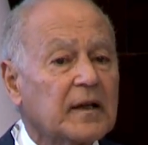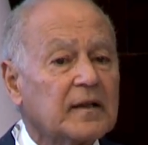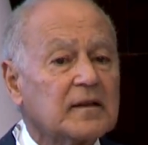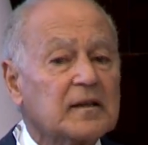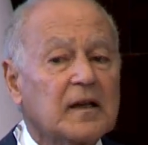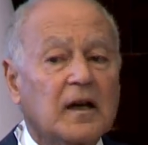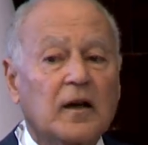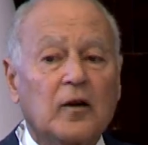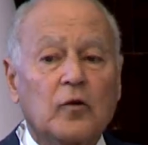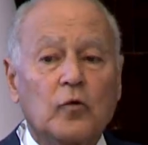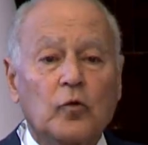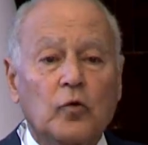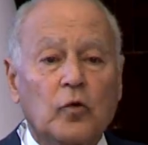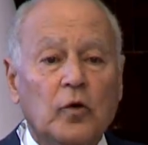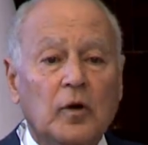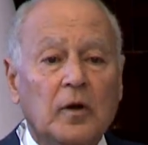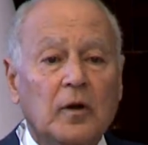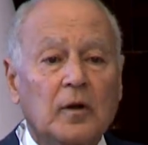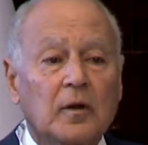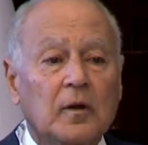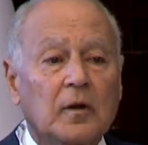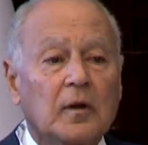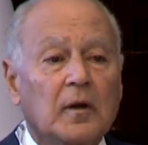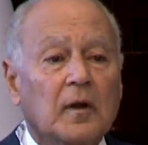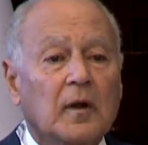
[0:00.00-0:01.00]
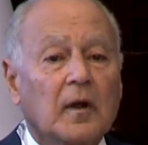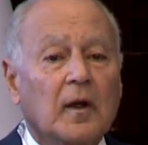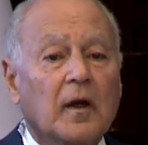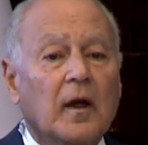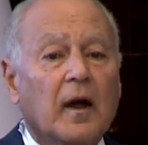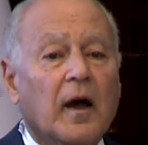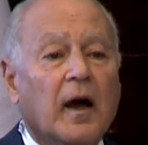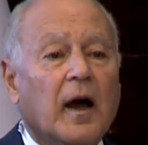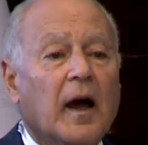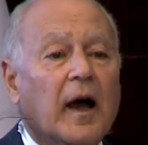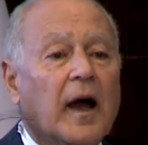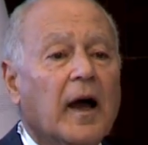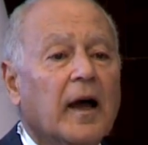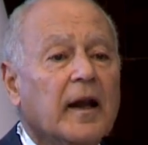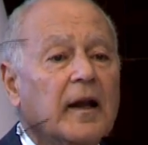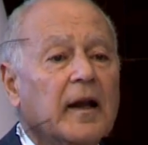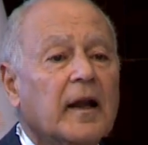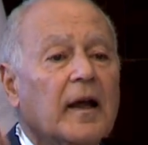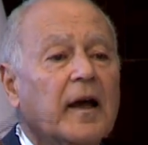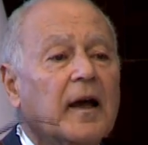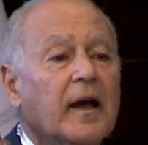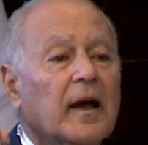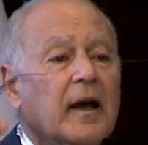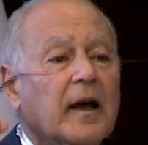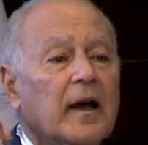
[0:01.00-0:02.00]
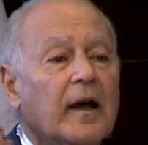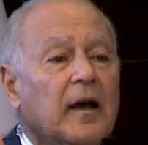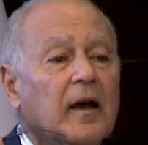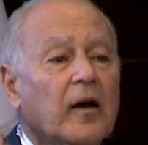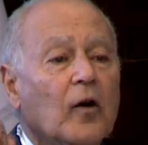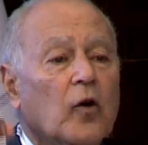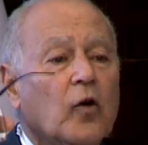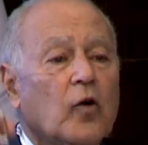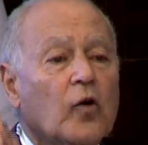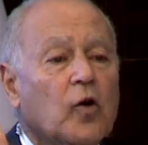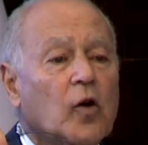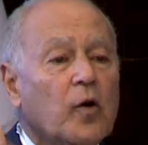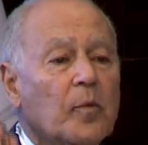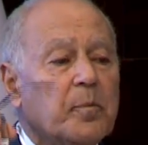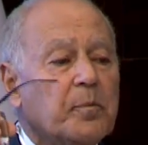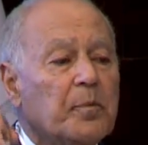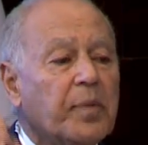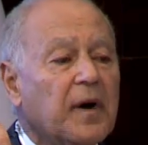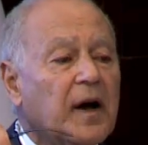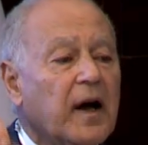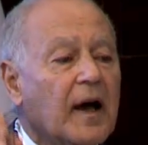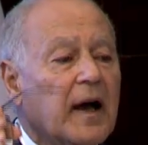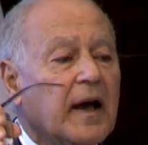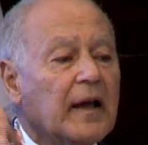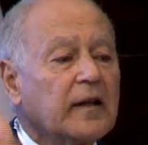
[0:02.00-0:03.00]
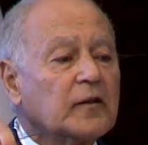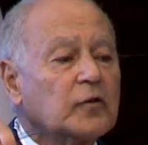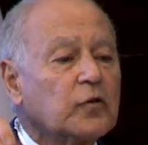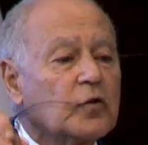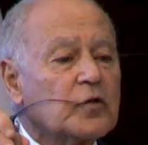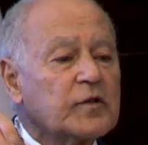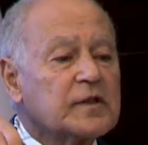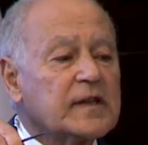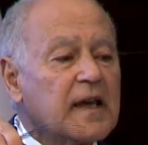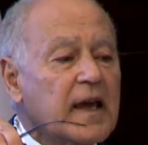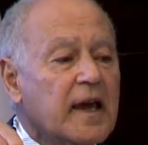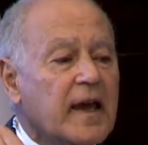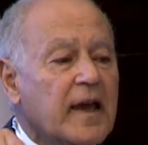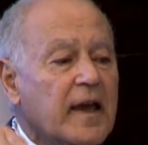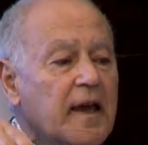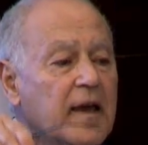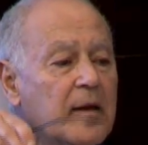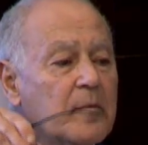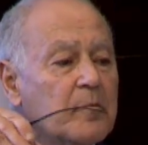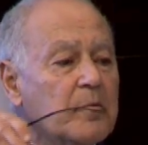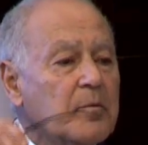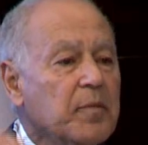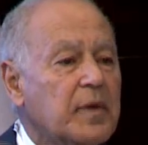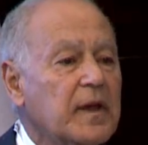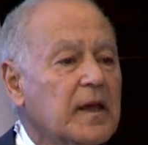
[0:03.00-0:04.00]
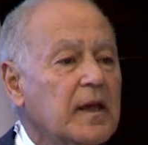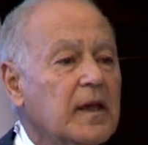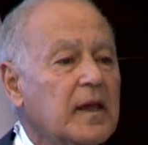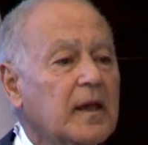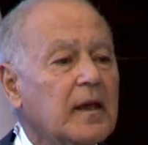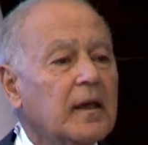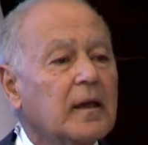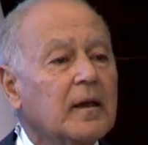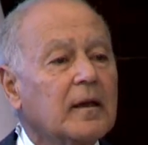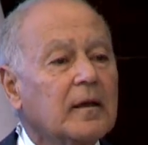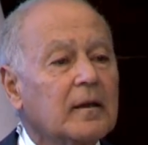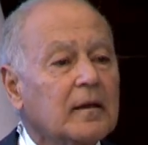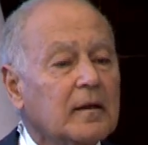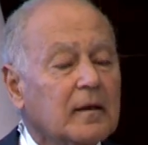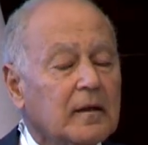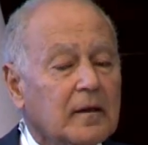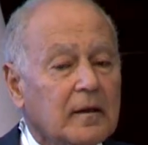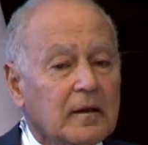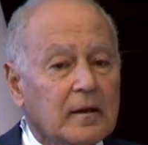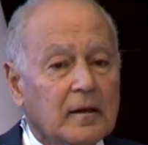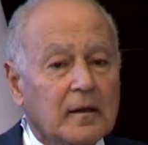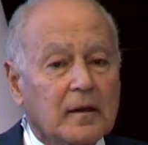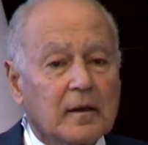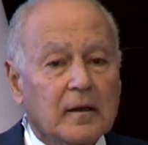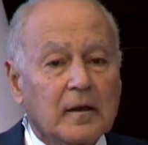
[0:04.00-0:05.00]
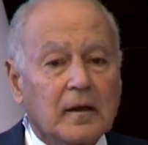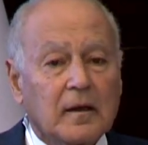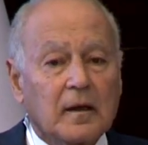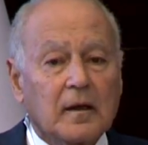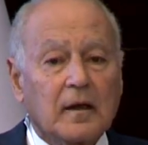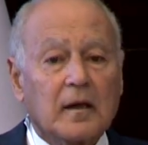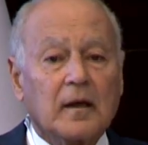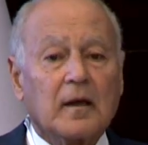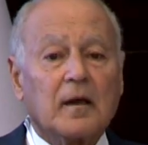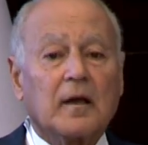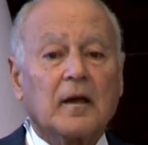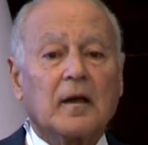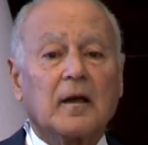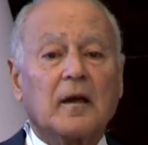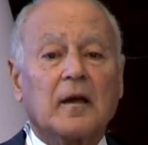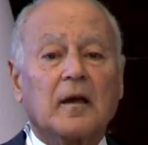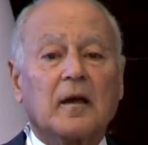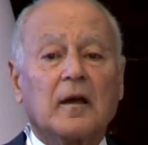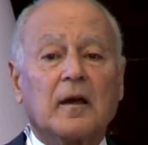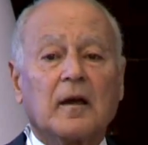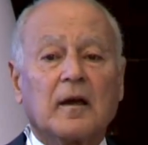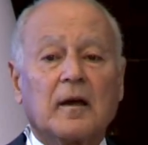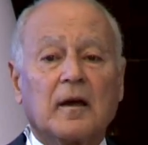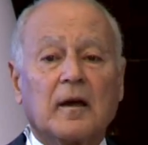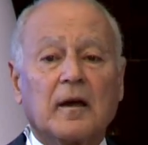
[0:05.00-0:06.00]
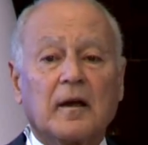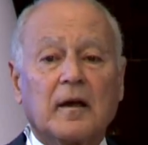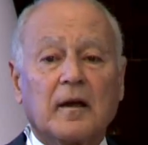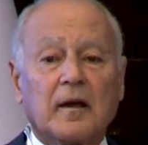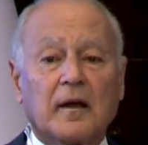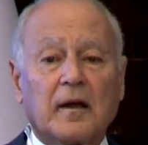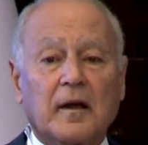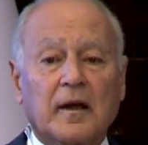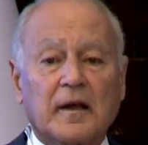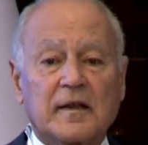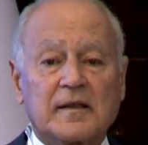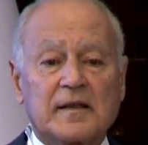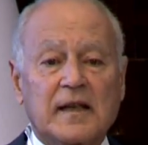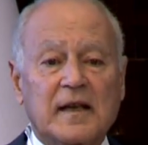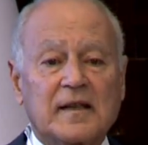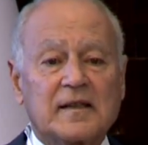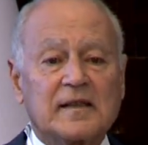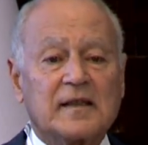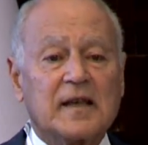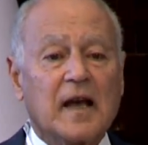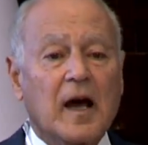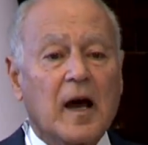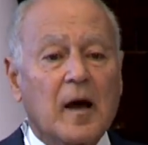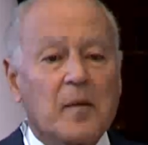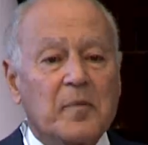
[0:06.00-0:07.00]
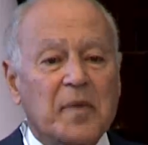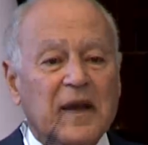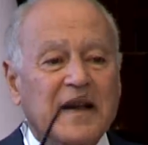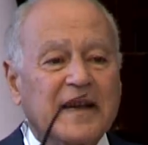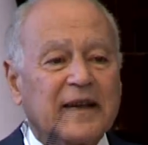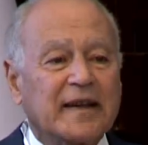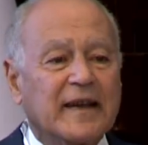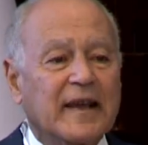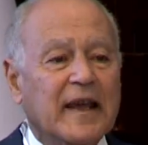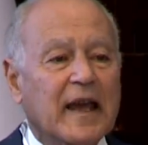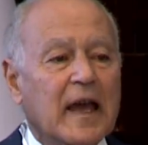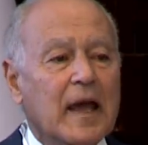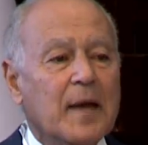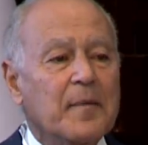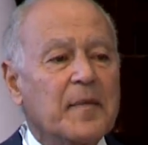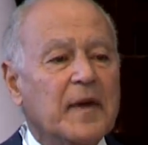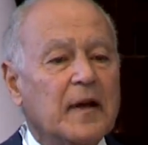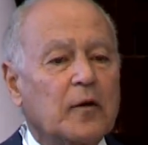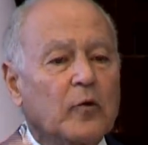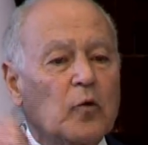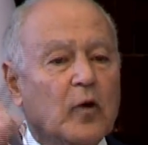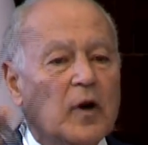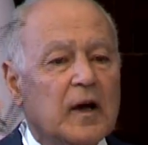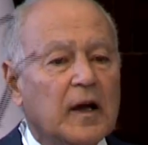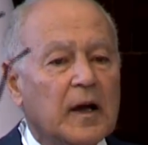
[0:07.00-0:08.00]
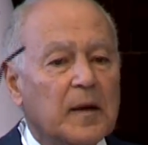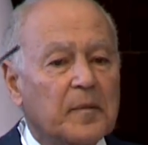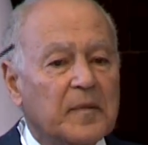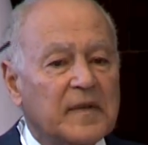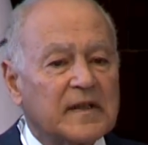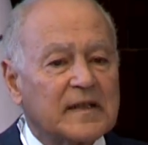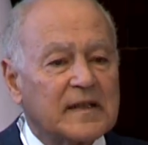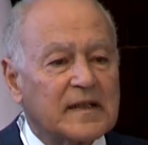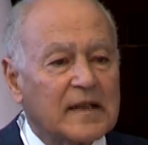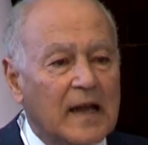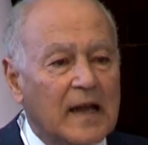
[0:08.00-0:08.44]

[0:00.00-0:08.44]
he was inaugurated, he said, Europe should contribute financially on its share